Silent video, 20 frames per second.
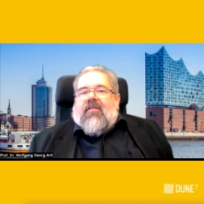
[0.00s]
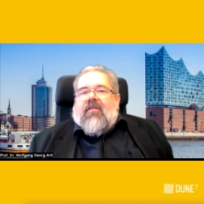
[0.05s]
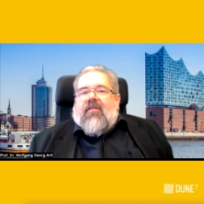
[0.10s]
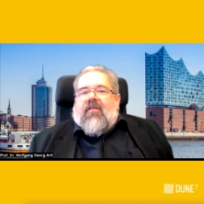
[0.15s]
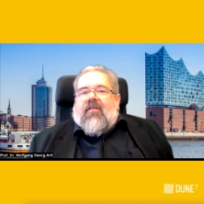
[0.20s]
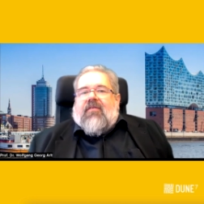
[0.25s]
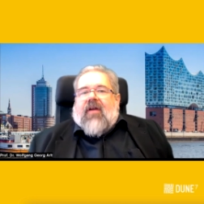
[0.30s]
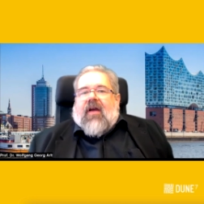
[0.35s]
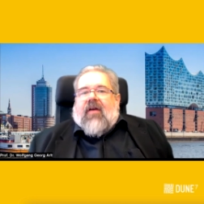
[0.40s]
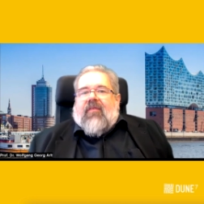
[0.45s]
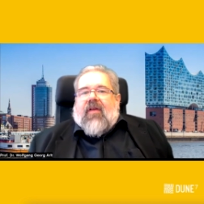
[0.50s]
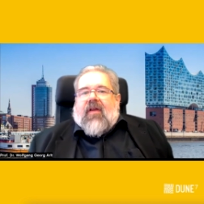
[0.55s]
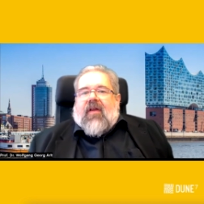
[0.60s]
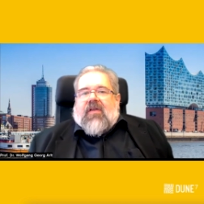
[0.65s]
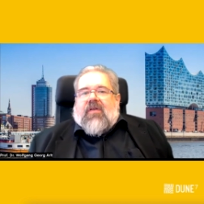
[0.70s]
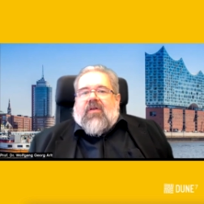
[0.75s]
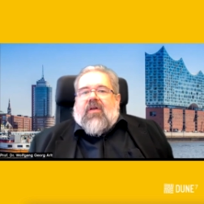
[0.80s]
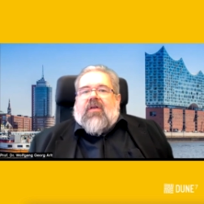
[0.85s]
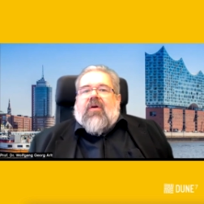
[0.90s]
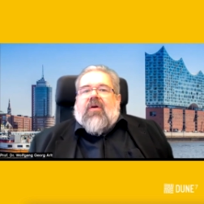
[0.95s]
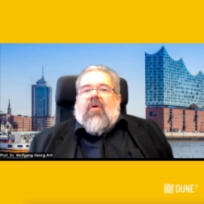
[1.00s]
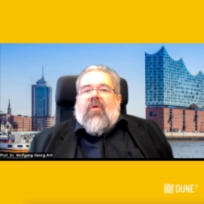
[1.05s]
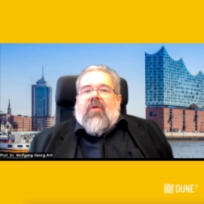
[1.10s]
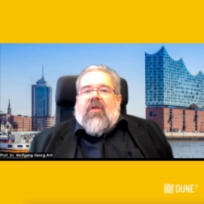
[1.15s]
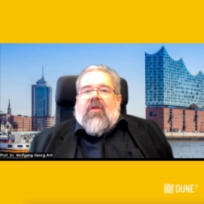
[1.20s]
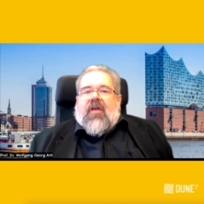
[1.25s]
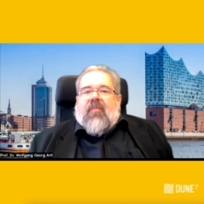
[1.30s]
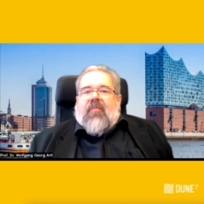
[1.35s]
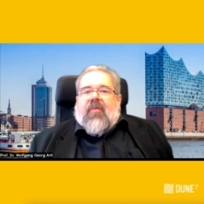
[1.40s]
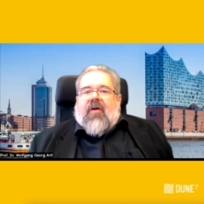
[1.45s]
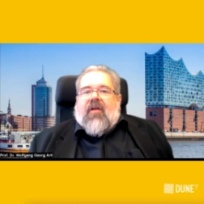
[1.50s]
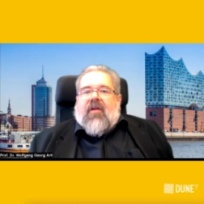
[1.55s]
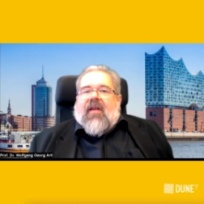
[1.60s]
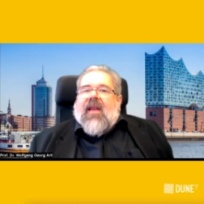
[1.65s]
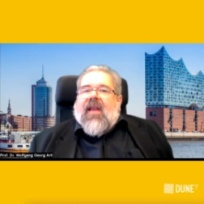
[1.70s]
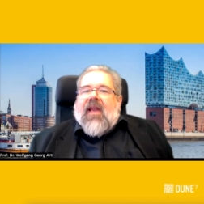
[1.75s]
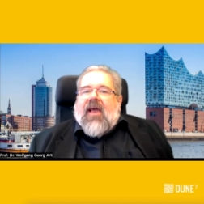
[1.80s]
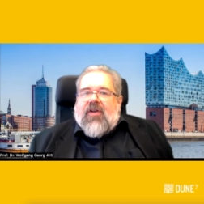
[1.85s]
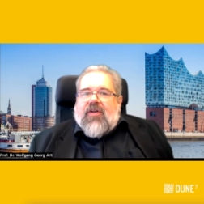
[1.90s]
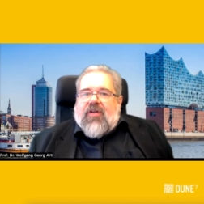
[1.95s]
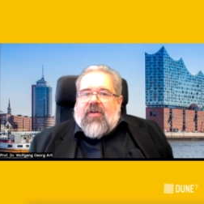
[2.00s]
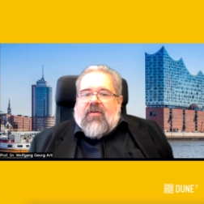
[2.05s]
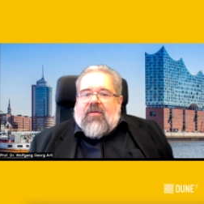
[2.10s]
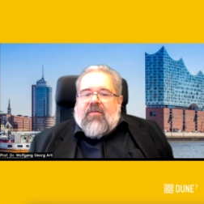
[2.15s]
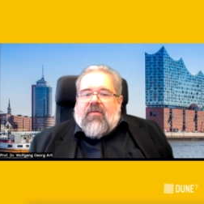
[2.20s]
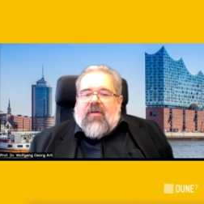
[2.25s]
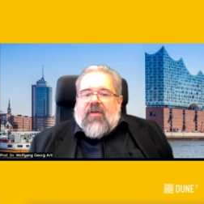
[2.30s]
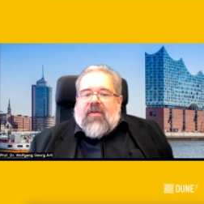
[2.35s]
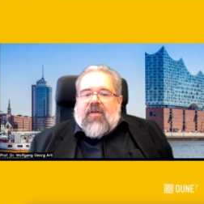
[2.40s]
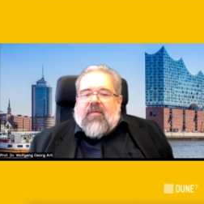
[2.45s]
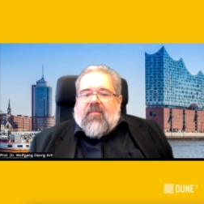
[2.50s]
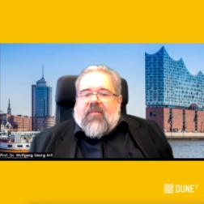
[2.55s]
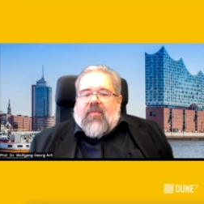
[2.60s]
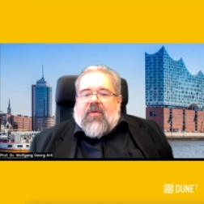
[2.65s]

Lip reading: traveling is not only about leisure tourism.